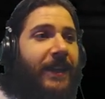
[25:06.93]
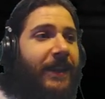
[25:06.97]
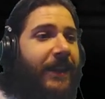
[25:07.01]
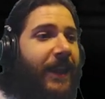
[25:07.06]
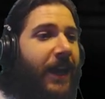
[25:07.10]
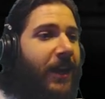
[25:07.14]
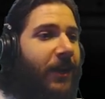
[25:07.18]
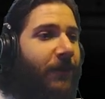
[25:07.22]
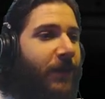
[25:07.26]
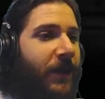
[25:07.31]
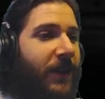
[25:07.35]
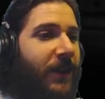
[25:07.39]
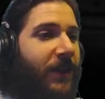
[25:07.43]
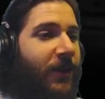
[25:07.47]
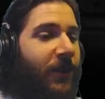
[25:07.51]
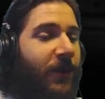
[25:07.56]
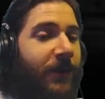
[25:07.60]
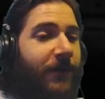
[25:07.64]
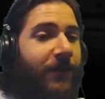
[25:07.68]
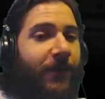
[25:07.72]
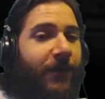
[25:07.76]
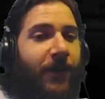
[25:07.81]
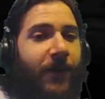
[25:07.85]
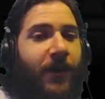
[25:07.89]
That'll be
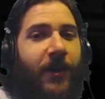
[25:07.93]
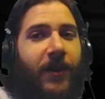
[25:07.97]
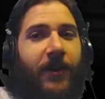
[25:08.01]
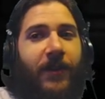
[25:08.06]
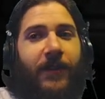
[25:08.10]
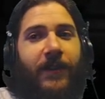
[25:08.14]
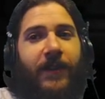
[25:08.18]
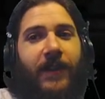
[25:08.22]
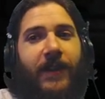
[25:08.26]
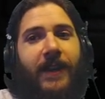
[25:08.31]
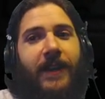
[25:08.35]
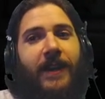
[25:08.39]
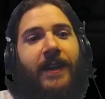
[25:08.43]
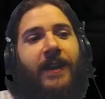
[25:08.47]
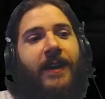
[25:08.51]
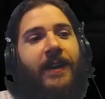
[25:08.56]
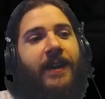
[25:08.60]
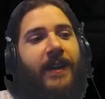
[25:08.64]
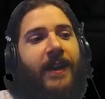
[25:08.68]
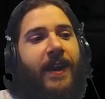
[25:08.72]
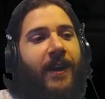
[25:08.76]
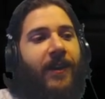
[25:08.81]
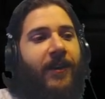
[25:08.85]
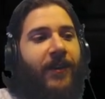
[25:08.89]
good for all
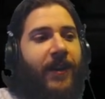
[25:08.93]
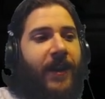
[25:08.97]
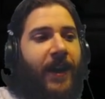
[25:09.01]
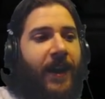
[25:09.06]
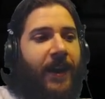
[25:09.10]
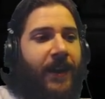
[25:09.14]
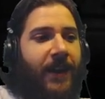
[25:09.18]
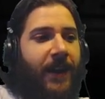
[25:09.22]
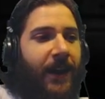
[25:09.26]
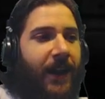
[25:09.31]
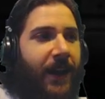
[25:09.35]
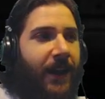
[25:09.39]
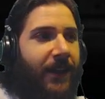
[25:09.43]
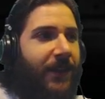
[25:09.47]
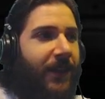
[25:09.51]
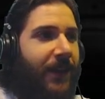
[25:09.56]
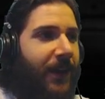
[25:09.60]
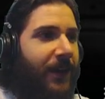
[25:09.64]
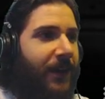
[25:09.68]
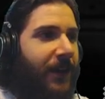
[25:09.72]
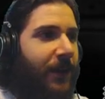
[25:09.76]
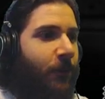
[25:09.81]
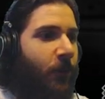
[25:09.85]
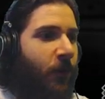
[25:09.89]
the carrying. I
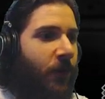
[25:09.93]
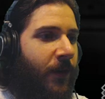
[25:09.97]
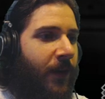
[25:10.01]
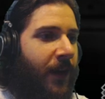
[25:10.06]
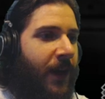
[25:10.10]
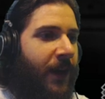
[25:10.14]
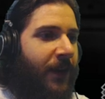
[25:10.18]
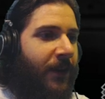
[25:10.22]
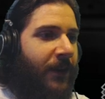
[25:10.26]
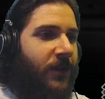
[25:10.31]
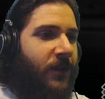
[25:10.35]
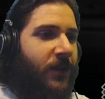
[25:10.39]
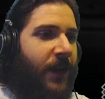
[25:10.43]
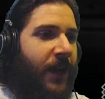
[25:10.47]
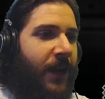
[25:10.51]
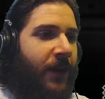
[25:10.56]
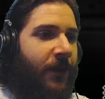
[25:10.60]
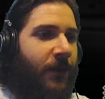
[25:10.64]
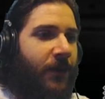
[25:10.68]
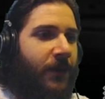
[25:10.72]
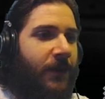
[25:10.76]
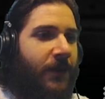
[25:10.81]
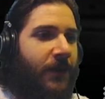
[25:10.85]
think I need more knowledge now.